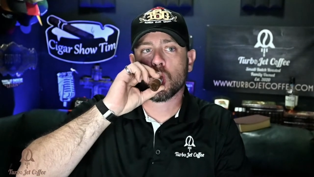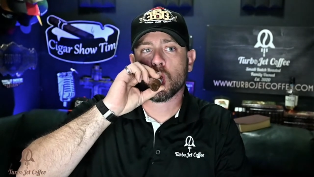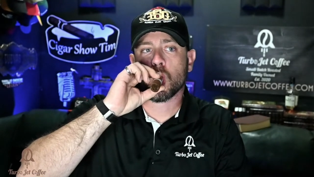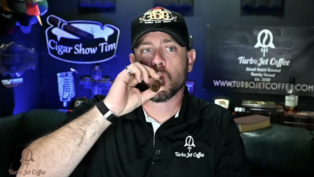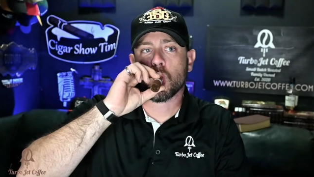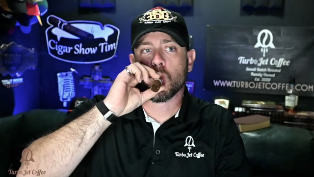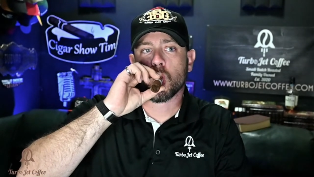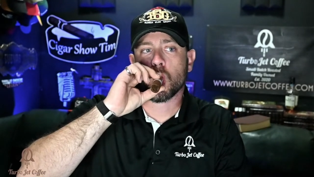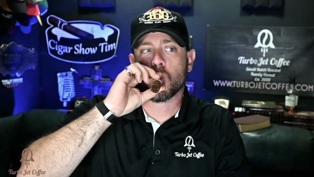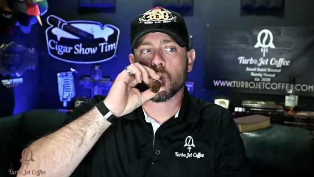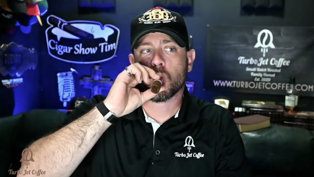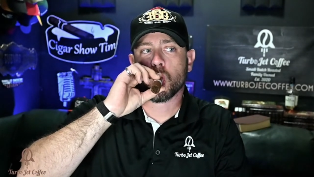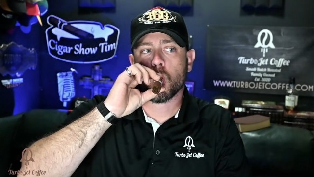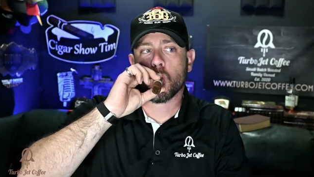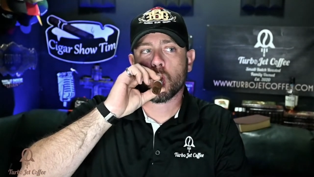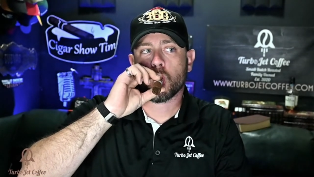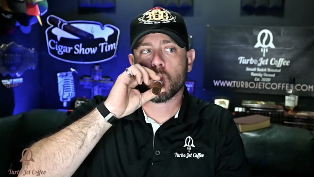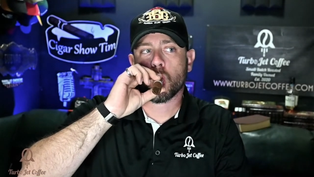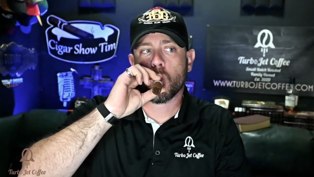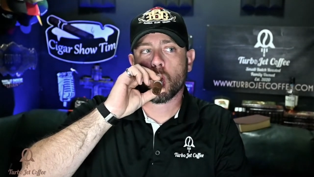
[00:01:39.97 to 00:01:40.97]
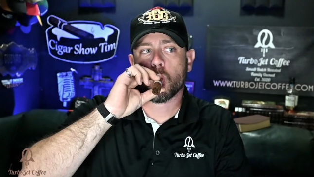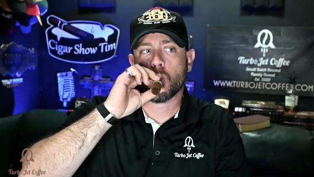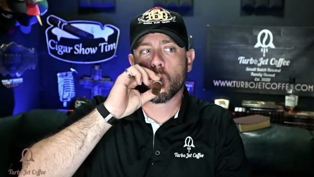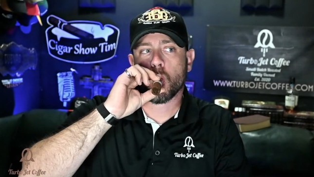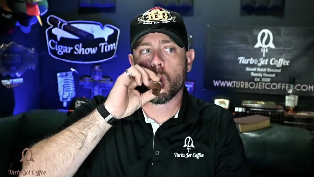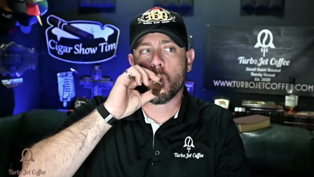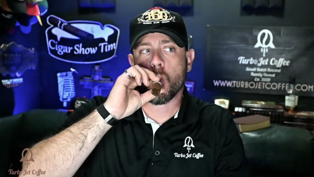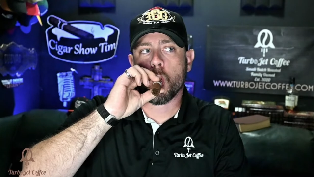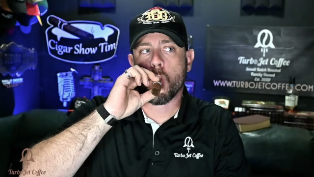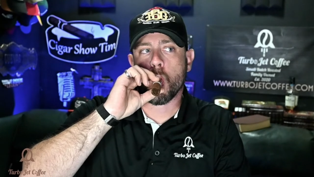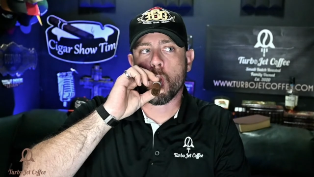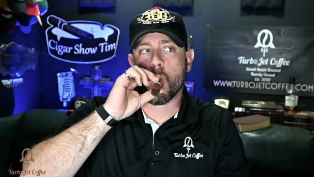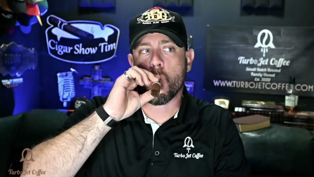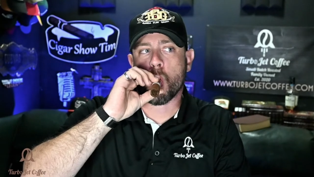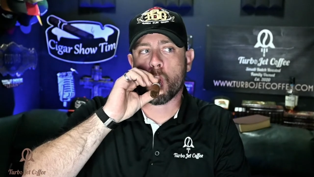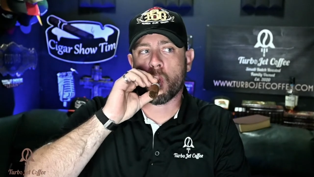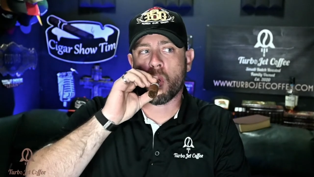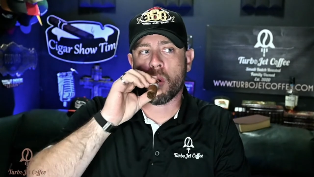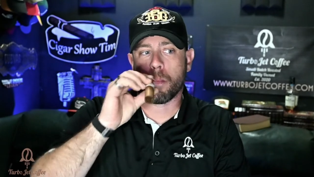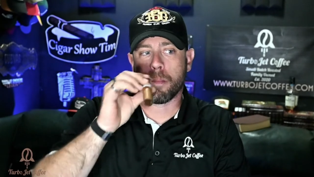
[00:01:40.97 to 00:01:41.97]

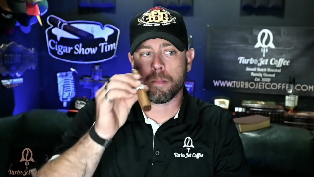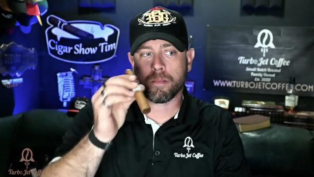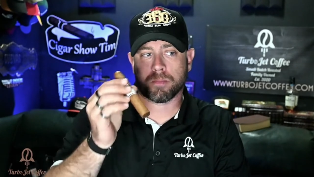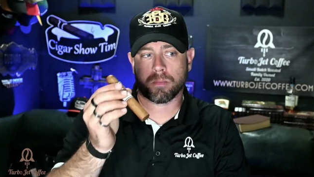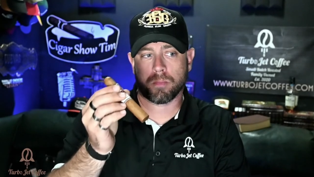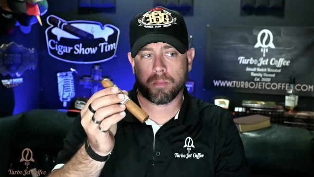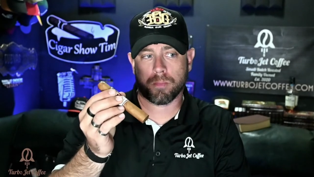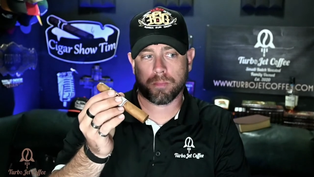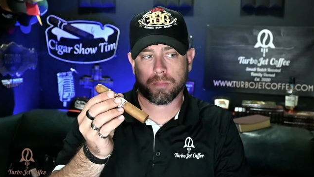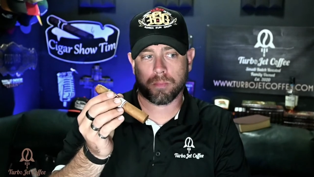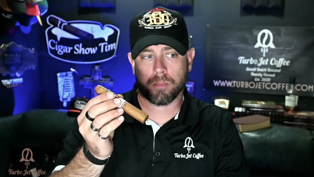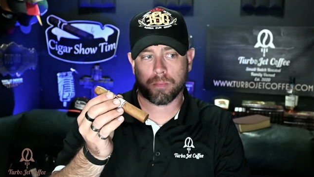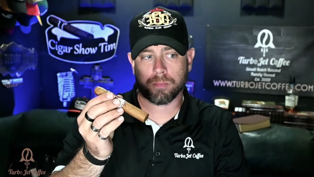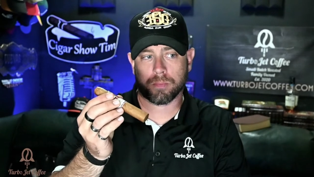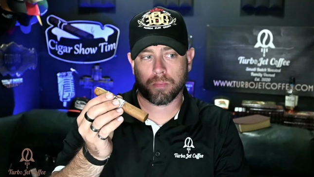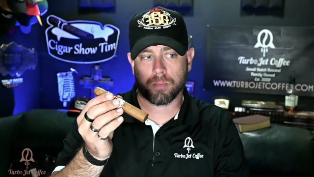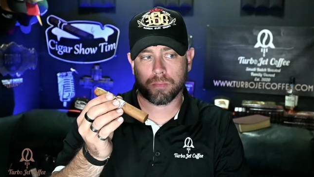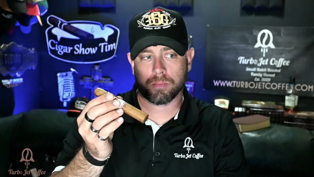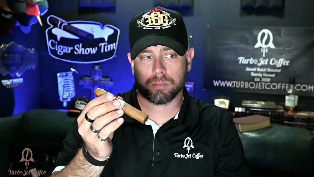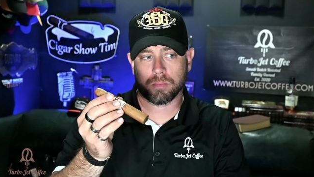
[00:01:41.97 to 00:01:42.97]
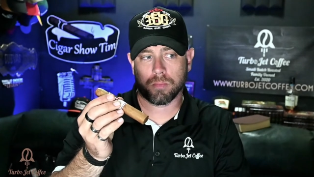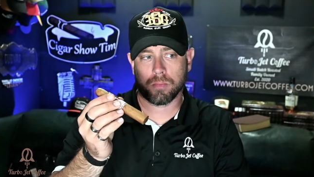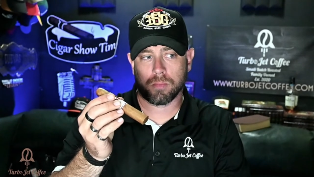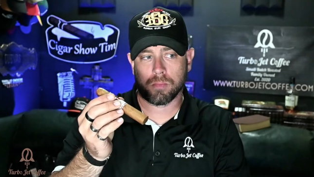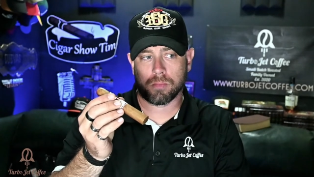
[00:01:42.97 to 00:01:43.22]
Nothing is said.